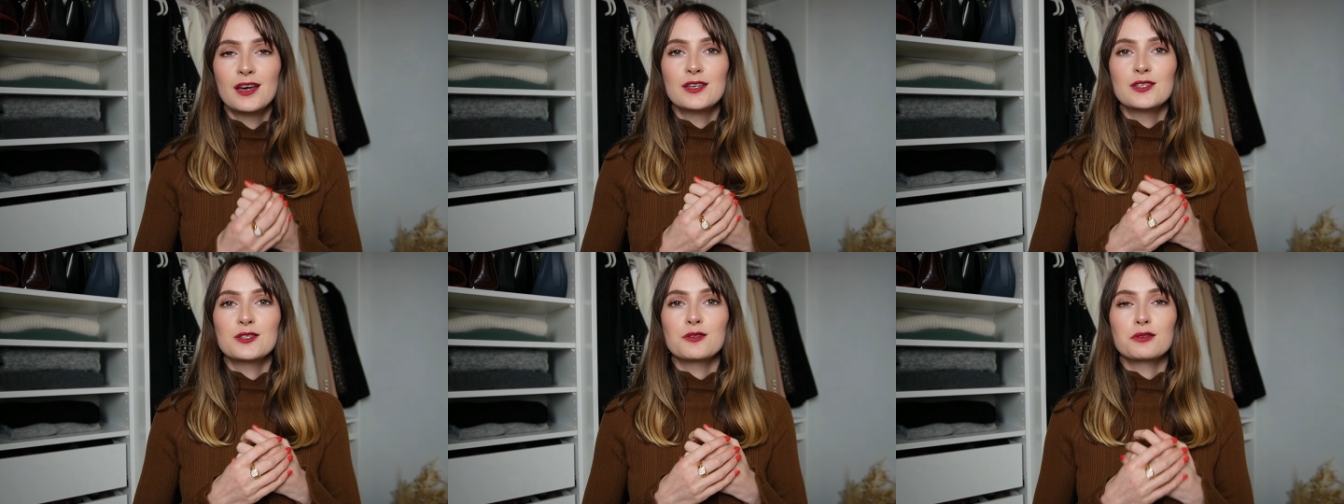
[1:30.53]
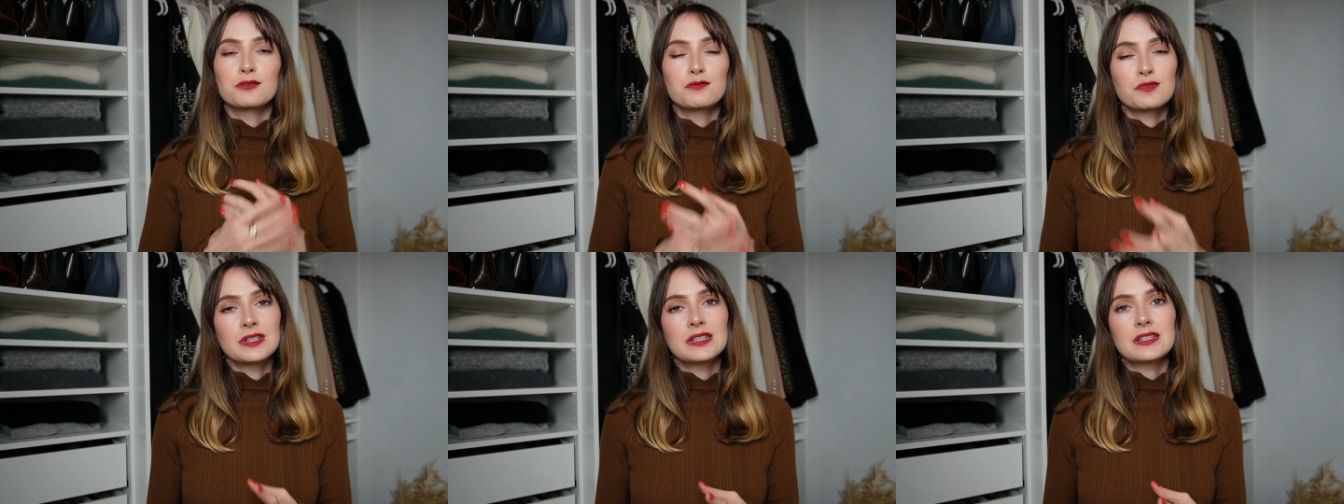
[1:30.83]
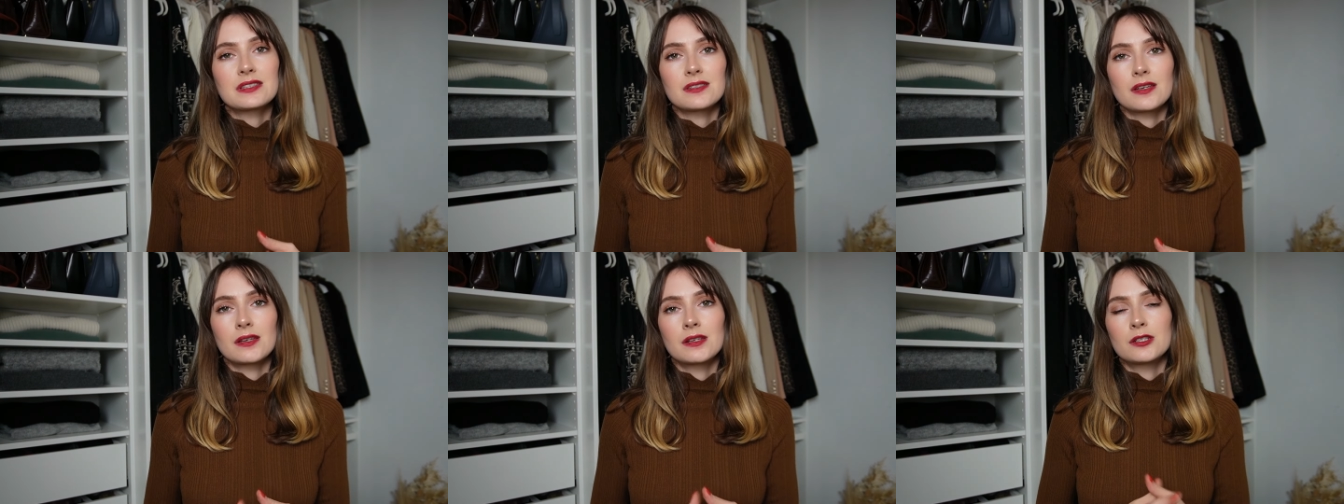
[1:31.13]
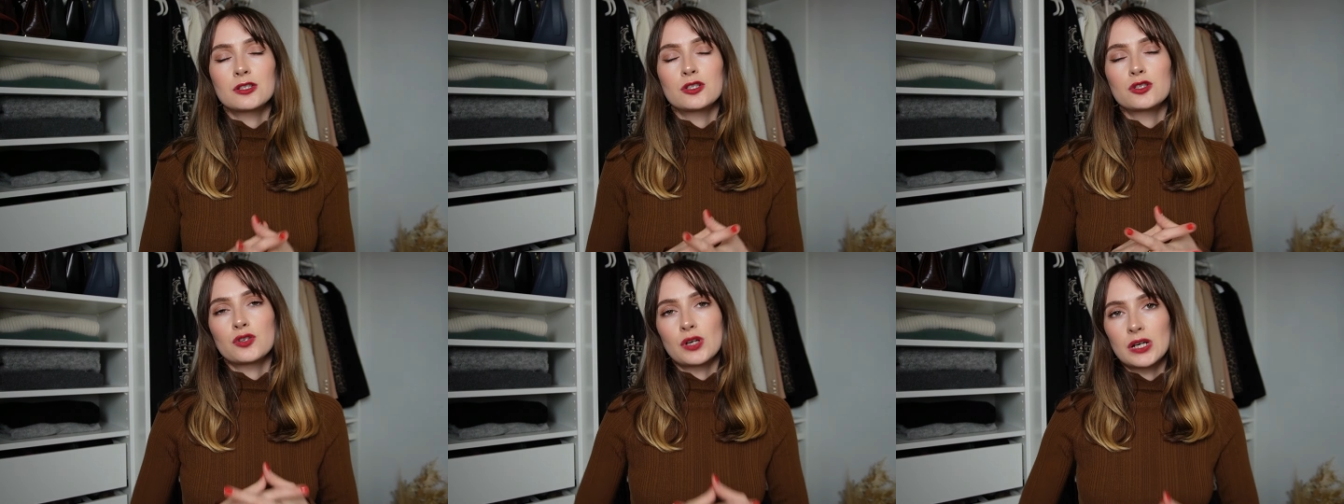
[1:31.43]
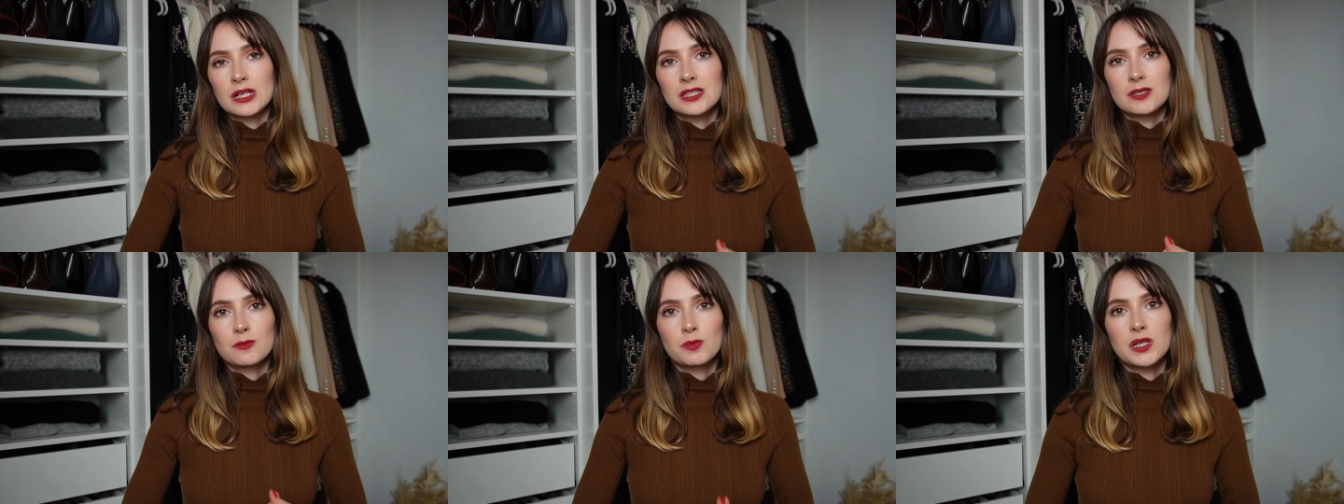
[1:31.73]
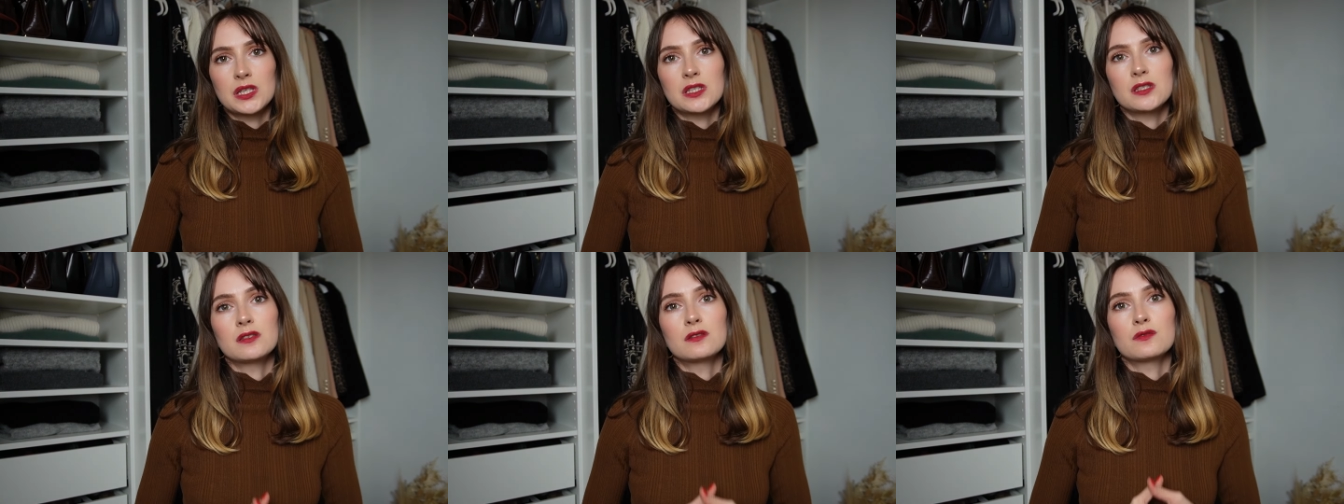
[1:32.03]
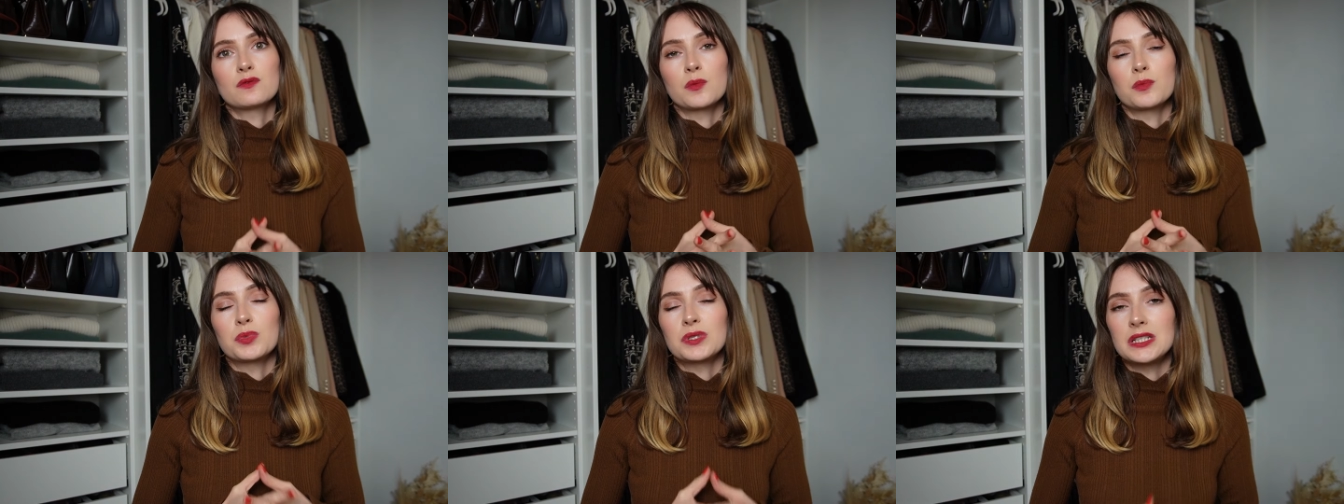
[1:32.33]
So I was really excited to try some pieces
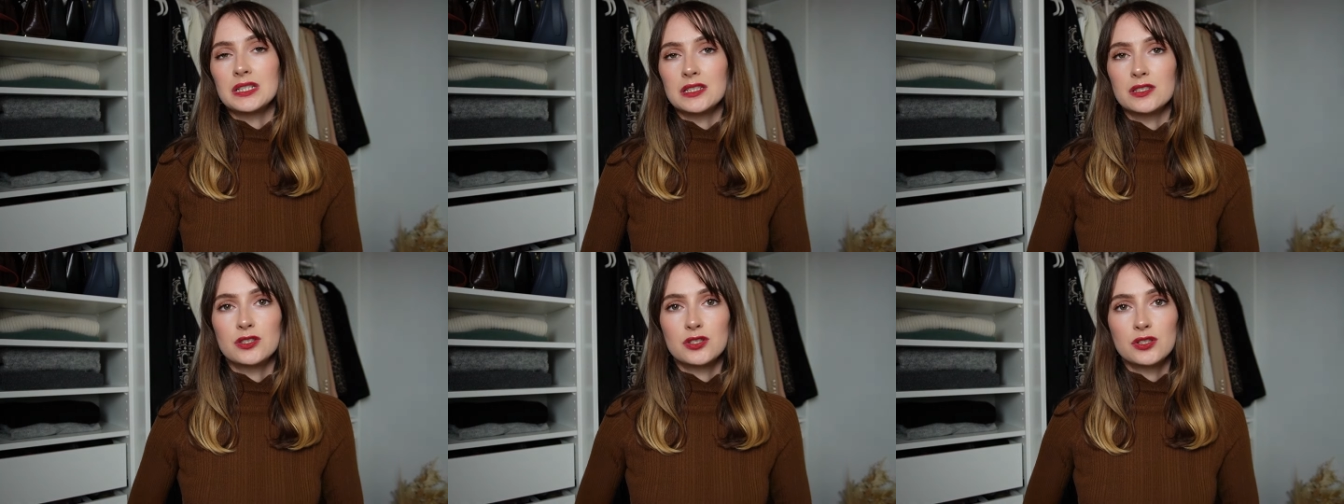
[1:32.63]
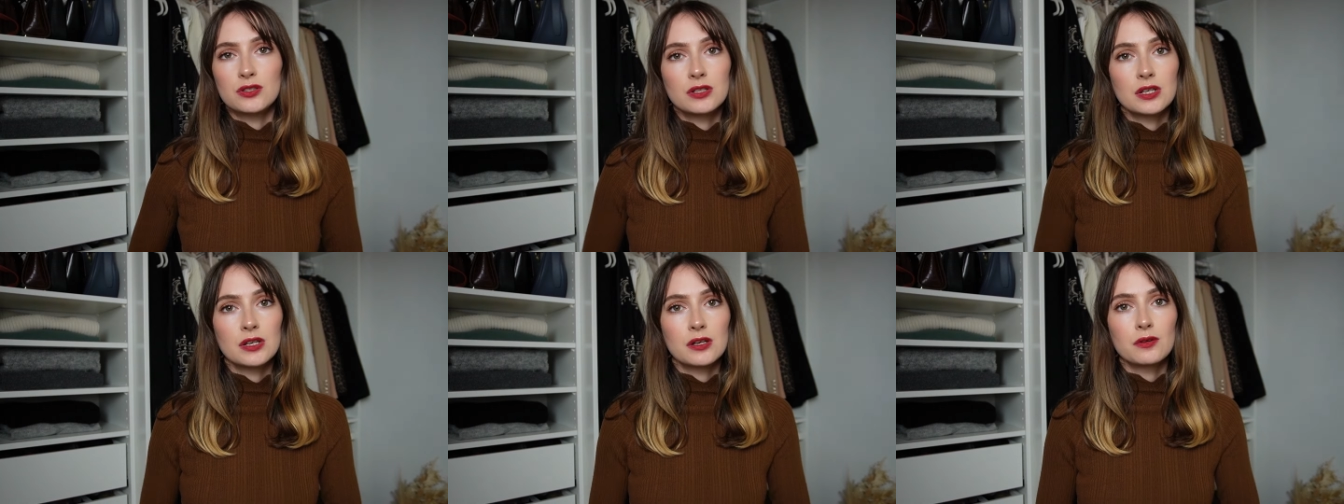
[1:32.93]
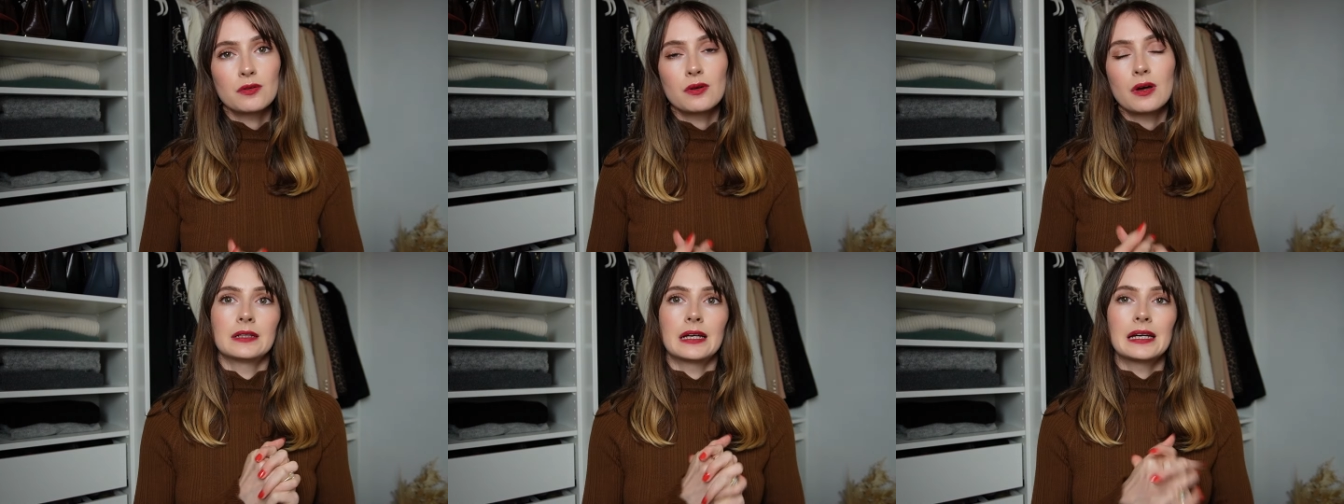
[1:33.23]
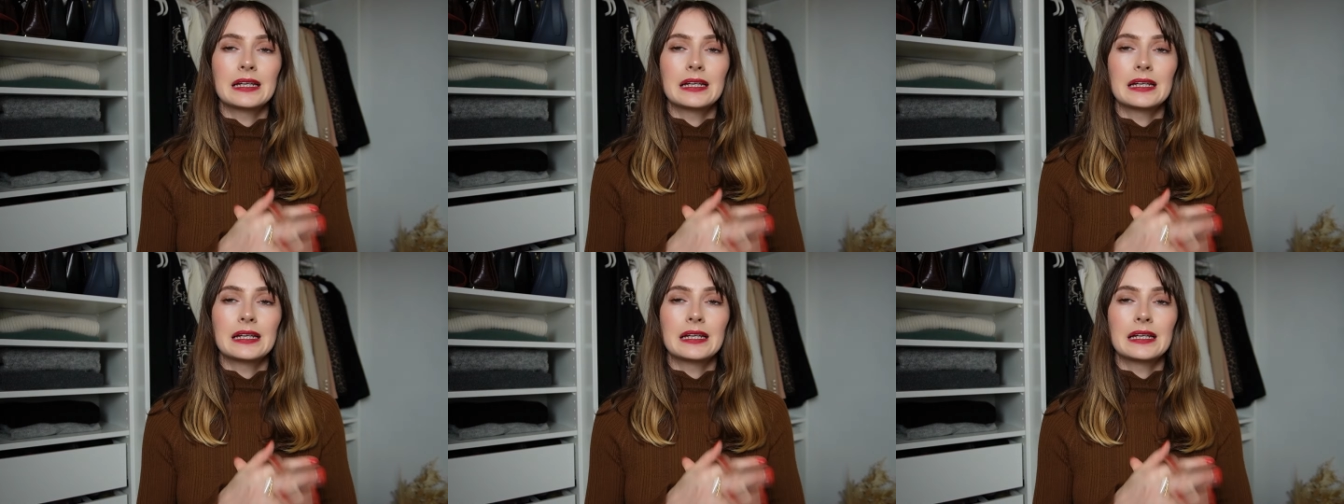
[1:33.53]
from Petite Studio,